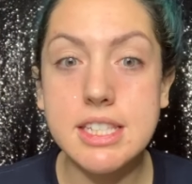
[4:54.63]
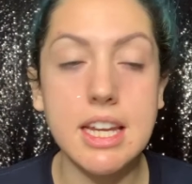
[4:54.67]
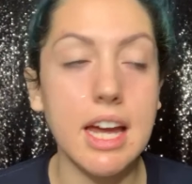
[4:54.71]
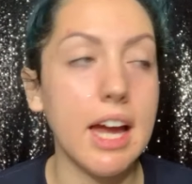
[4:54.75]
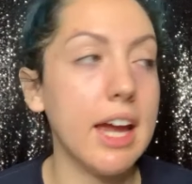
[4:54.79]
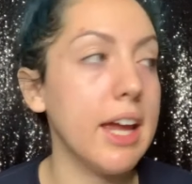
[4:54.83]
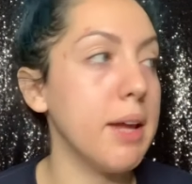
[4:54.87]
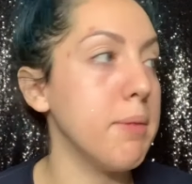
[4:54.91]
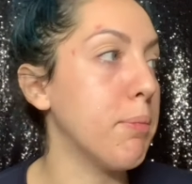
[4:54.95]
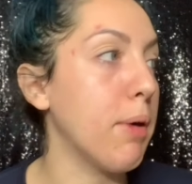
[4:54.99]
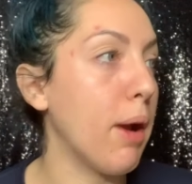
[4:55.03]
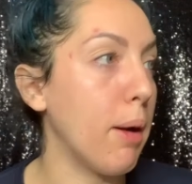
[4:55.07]
I
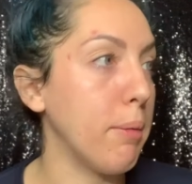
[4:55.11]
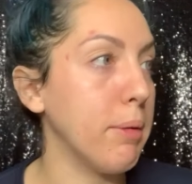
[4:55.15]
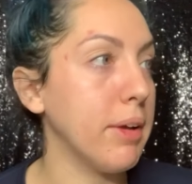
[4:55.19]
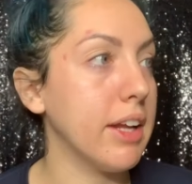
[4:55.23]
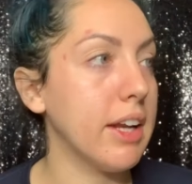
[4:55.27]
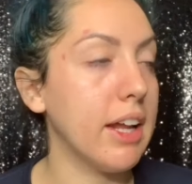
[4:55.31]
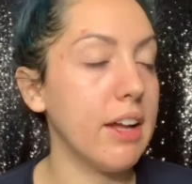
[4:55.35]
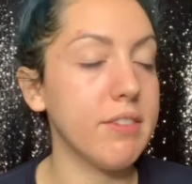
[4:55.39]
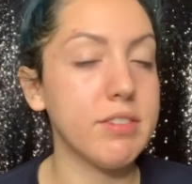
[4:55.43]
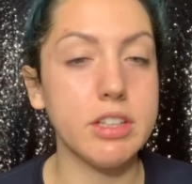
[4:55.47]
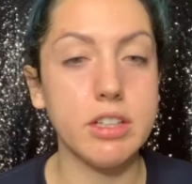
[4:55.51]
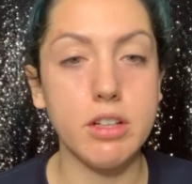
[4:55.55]
am probably gonna
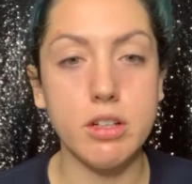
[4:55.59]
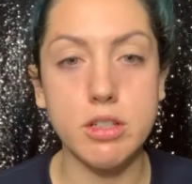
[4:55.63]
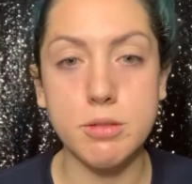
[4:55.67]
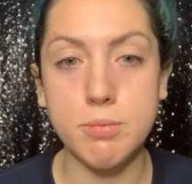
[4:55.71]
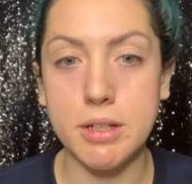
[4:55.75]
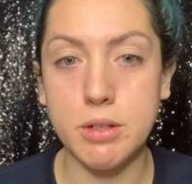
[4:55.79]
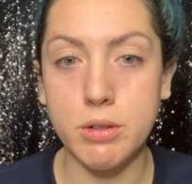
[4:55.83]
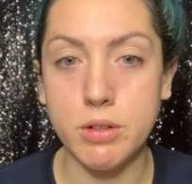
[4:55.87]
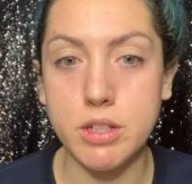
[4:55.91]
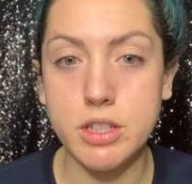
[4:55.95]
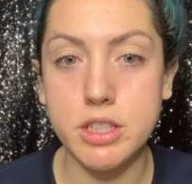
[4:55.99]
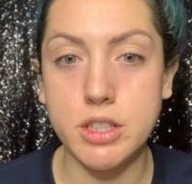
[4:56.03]
have to close my
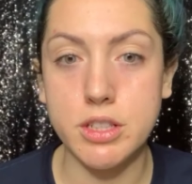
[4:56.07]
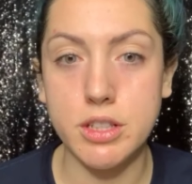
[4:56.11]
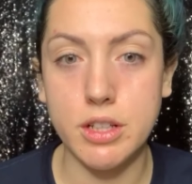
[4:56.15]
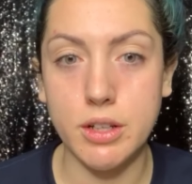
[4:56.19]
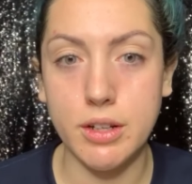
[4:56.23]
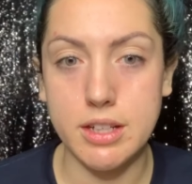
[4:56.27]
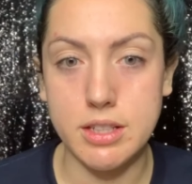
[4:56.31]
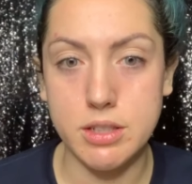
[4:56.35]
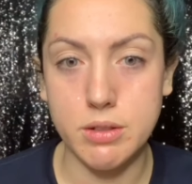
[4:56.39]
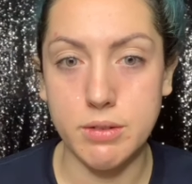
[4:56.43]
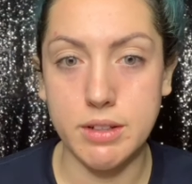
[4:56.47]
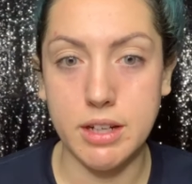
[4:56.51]
door so that you
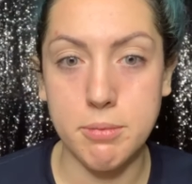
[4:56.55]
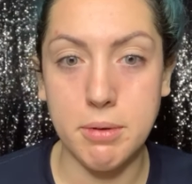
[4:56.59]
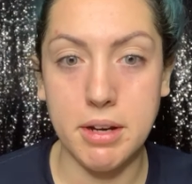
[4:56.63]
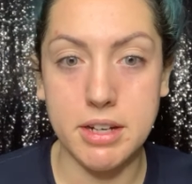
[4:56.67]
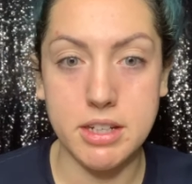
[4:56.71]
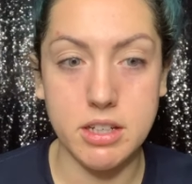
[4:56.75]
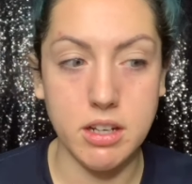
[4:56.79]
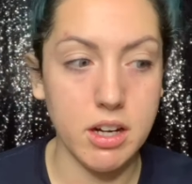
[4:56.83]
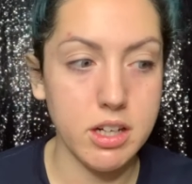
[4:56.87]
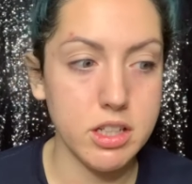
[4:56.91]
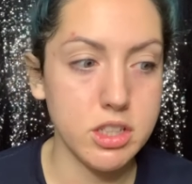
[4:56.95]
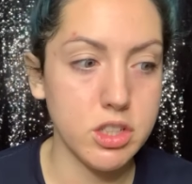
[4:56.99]
guys don't hear my
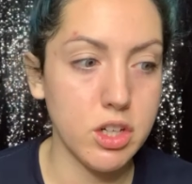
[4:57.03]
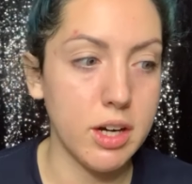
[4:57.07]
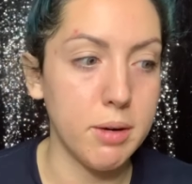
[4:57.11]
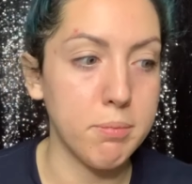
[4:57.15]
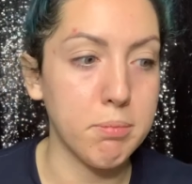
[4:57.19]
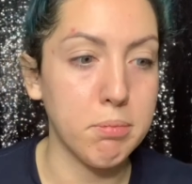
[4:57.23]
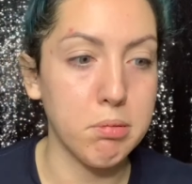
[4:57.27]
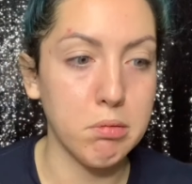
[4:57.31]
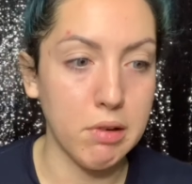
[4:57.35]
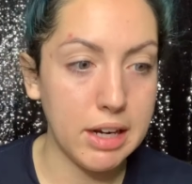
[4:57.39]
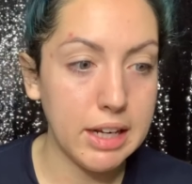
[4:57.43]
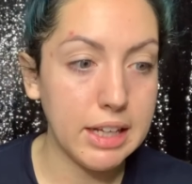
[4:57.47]
dogs trying
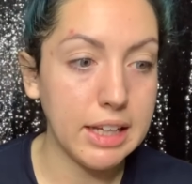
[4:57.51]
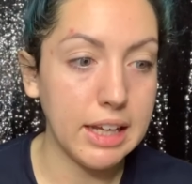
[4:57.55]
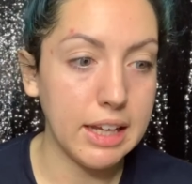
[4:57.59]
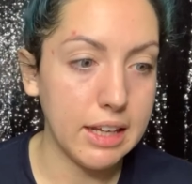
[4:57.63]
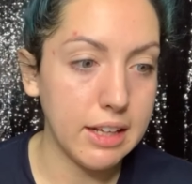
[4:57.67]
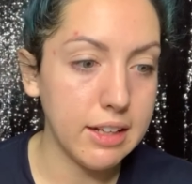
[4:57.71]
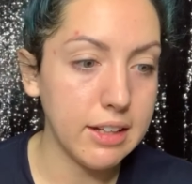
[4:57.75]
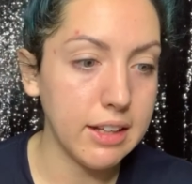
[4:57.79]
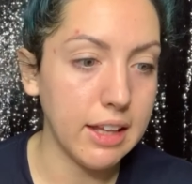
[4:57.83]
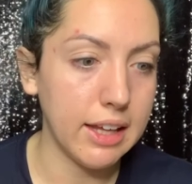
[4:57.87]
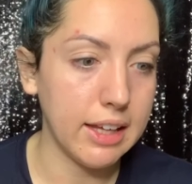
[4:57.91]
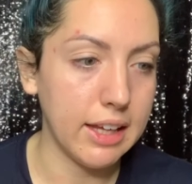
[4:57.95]
to break
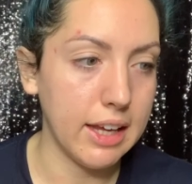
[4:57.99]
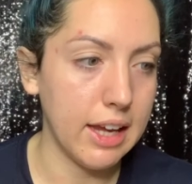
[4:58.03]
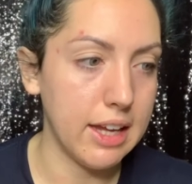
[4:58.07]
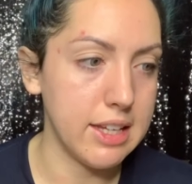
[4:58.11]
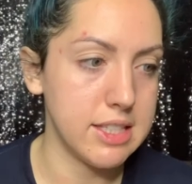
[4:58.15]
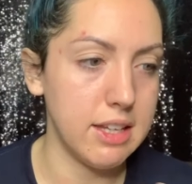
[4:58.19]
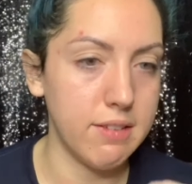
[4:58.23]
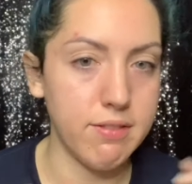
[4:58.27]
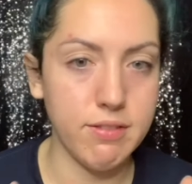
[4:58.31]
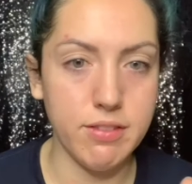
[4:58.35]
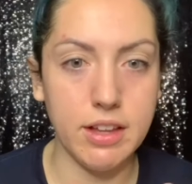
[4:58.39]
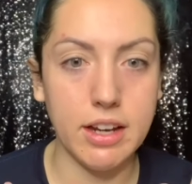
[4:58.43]
in, like as
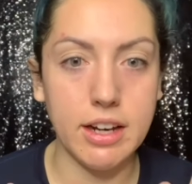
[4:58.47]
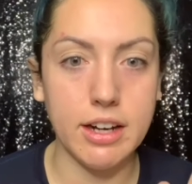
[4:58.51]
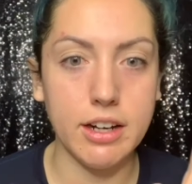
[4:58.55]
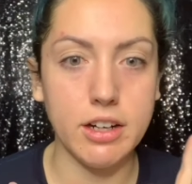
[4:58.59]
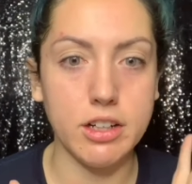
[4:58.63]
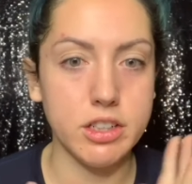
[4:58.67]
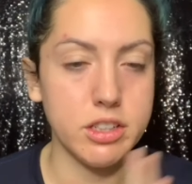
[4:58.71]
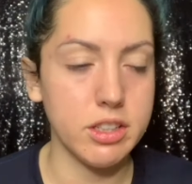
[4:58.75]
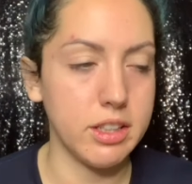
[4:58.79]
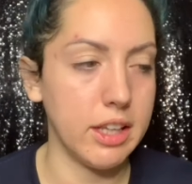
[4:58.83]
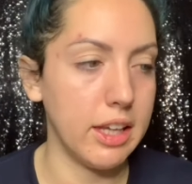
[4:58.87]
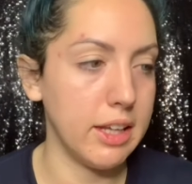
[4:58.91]
if
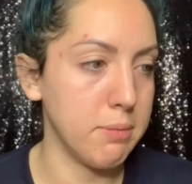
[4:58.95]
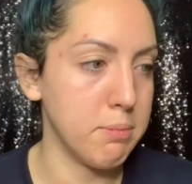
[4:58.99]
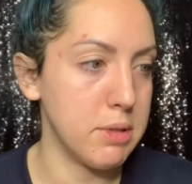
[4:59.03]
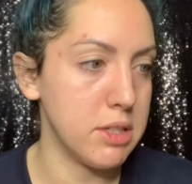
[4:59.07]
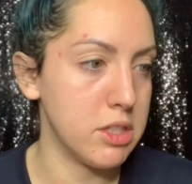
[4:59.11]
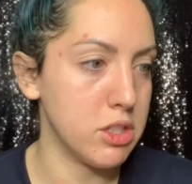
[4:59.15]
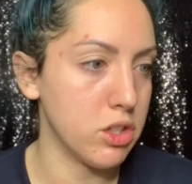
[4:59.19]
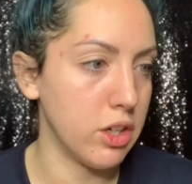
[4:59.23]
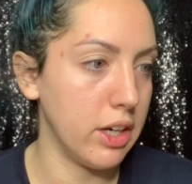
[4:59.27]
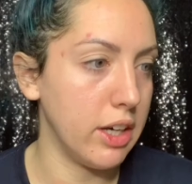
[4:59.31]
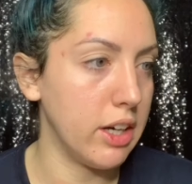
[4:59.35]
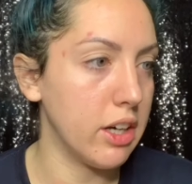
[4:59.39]
they're like
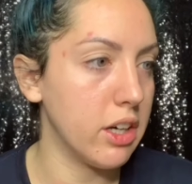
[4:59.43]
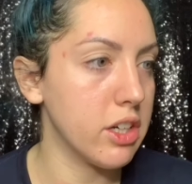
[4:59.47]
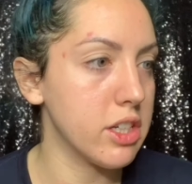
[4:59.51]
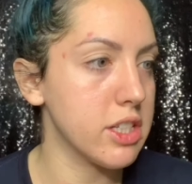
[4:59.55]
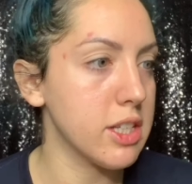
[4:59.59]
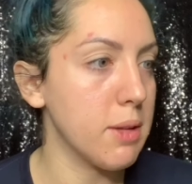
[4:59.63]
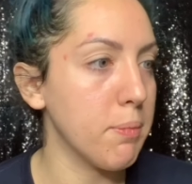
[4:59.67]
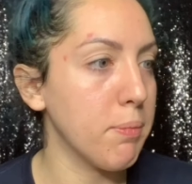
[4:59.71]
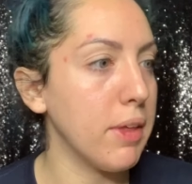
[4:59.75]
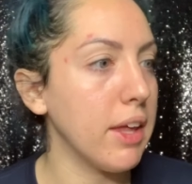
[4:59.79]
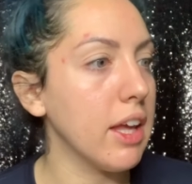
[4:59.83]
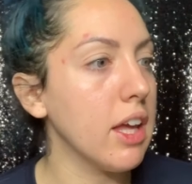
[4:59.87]
mistreated or
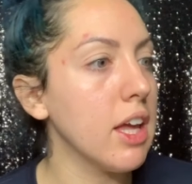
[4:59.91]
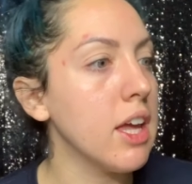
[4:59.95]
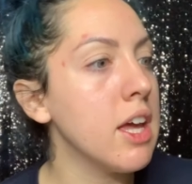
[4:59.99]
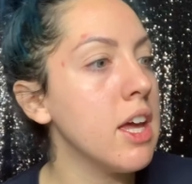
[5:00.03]
something.